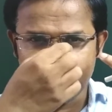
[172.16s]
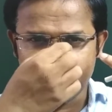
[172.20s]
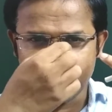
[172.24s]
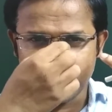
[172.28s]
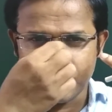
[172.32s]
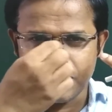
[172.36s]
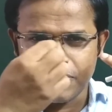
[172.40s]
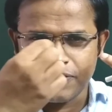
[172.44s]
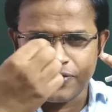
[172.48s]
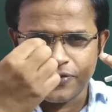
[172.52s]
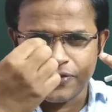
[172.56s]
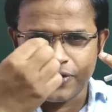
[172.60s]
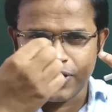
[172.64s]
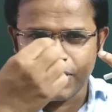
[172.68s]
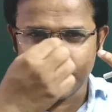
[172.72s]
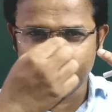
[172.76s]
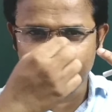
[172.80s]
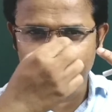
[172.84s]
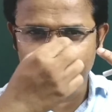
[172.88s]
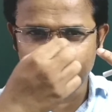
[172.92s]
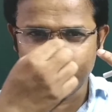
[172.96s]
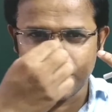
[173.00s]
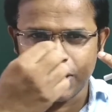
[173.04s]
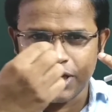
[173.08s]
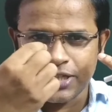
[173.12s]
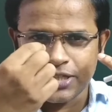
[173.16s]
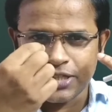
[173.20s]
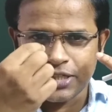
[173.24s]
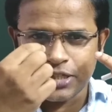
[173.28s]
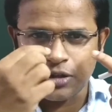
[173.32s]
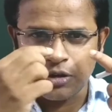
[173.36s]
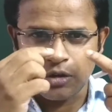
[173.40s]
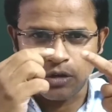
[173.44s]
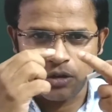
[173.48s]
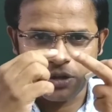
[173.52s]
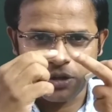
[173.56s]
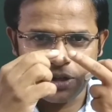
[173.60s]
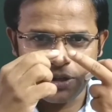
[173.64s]
differentiated
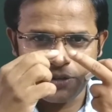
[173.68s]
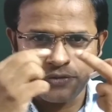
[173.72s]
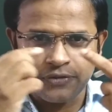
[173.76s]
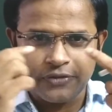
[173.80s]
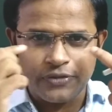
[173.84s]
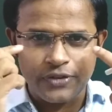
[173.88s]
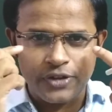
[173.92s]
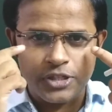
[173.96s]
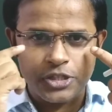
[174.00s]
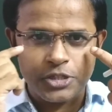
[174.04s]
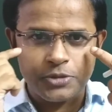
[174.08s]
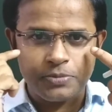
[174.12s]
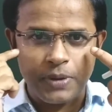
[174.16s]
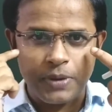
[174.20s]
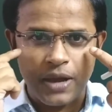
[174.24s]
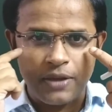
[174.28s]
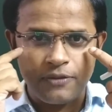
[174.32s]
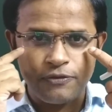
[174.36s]
or differenced by